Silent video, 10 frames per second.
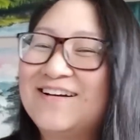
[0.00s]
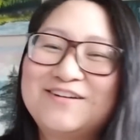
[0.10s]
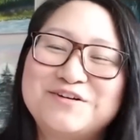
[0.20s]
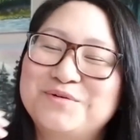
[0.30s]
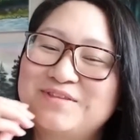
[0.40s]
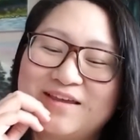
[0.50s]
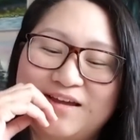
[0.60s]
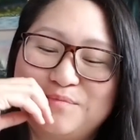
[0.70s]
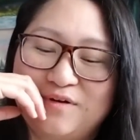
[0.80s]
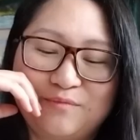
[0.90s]
I don't know what the
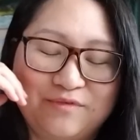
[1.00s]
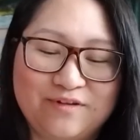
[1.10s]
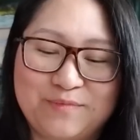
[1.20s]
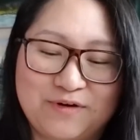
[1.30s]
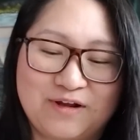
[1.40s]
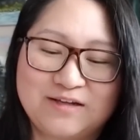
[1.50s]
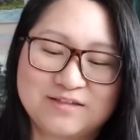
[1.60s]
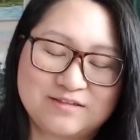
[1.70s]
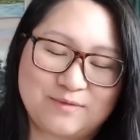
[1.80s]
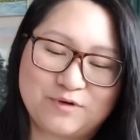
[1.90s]
head bob was about. I
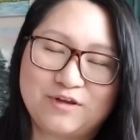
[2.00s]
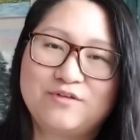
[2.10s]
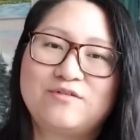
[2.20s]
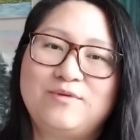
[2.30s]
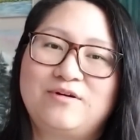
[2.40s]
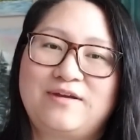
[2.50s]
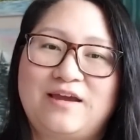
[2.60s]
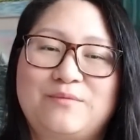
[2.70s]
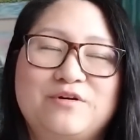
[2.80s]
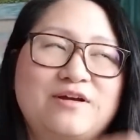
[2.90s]
just, I'm not used to being on
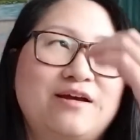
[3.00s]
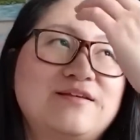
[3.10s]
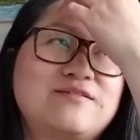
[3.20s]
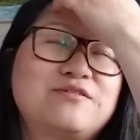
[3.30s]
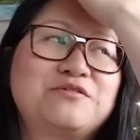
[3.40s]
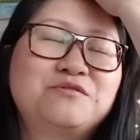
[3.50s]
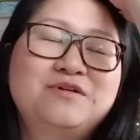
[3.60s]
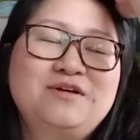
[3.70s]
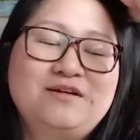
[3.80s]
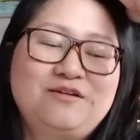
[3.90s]
camera, guys. So,
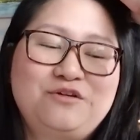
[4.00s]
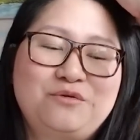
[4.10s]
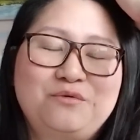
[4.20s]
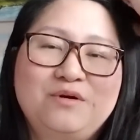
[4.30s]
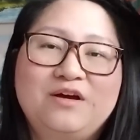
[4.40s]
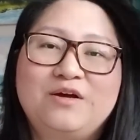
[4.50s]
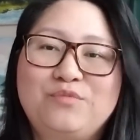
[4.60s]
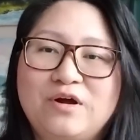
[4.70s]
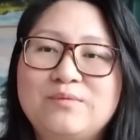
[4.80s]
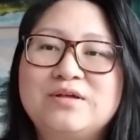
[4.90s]
you know,
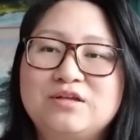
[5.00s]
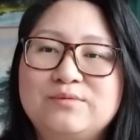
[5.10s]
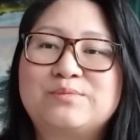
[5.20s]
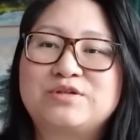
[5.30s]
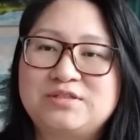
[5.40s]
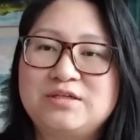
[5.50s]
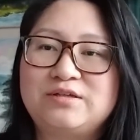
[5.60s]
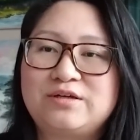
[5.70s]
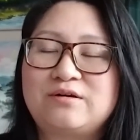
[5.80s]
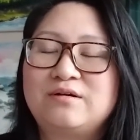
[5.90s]
I'm probably a little bit more
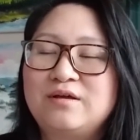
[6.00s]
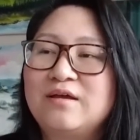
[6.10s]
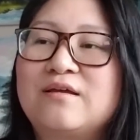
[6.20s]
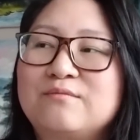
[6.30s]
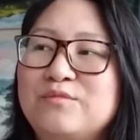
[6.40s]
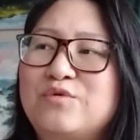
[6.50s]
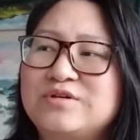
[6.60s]
sillier. More